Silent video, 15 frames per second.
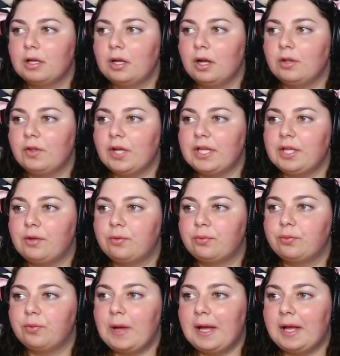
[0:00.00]
Are there any
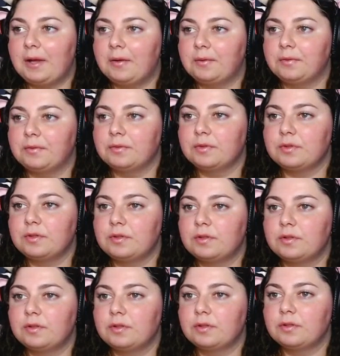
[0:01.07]

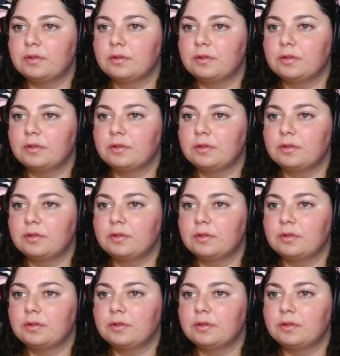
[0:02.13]
crowns?